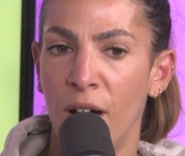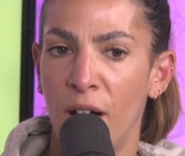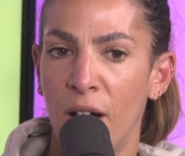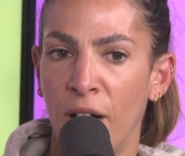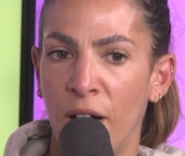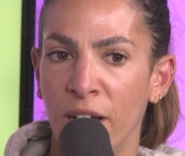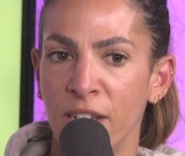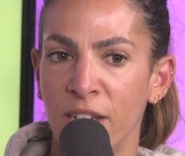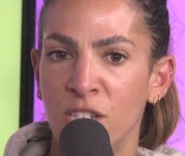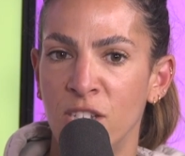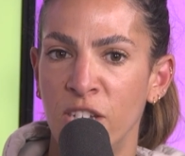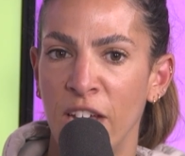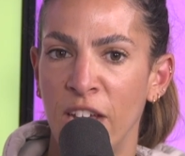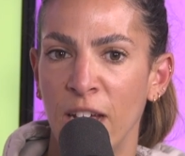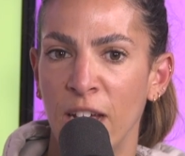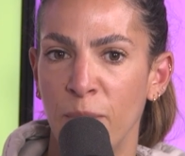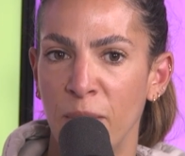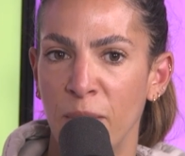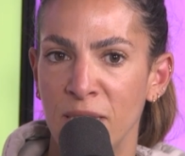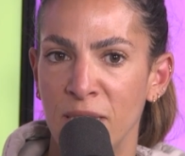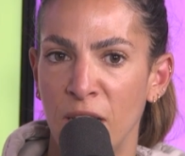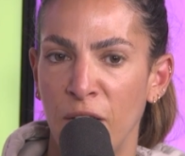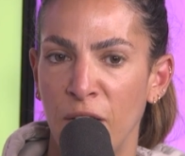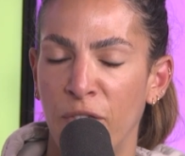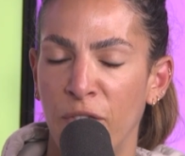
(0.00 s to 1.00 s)
I check
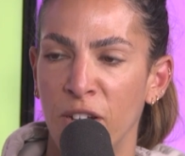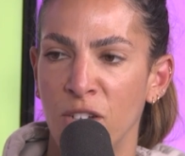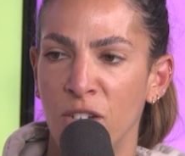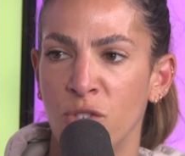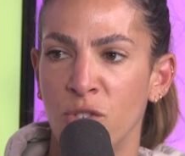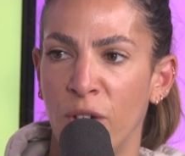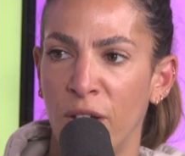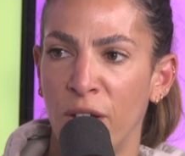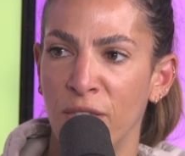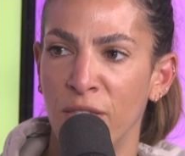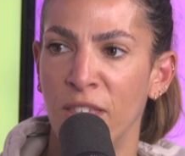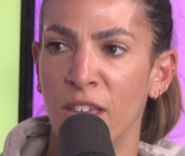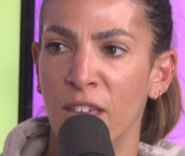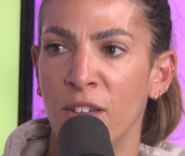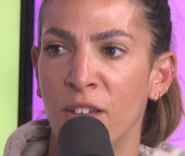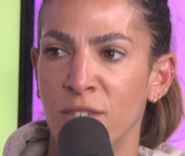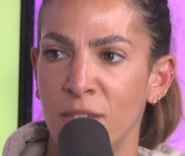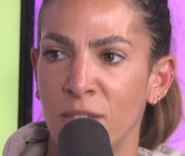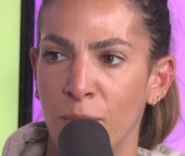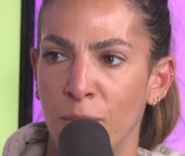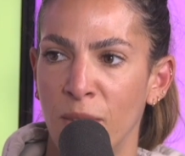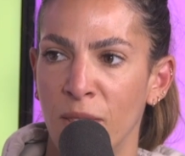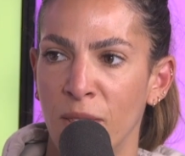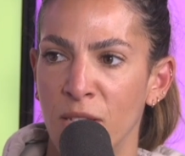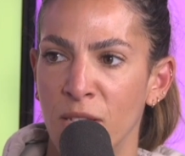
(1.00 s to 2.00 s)
myself and I try and think of
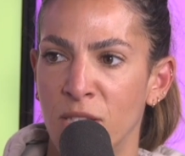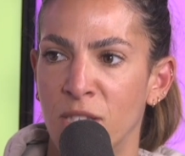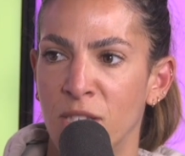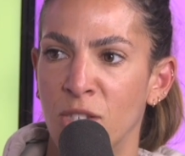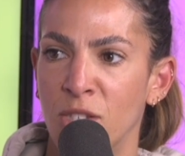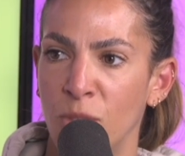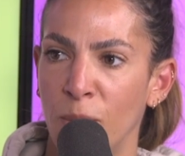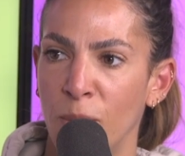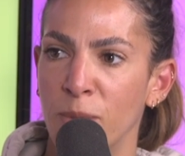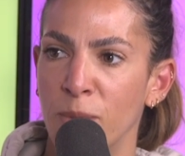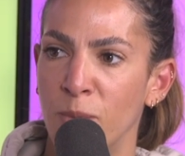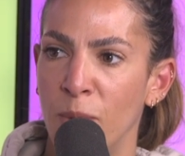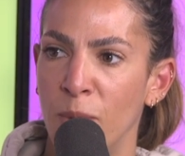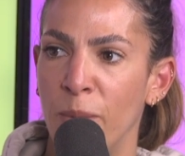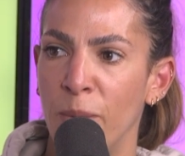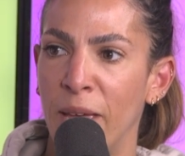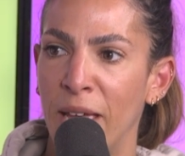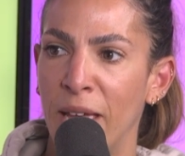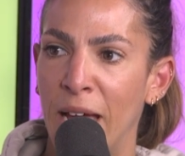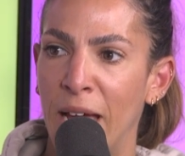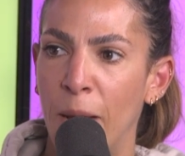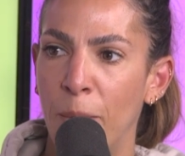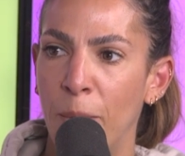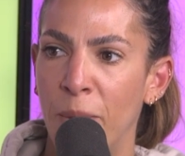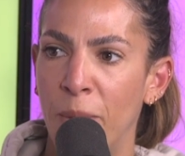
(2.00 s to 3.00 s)
something that stops me being
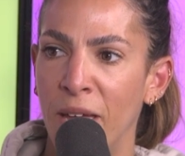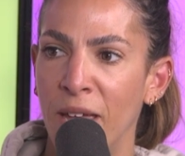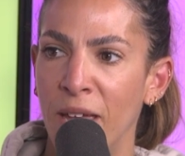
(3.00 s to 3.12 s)
happy.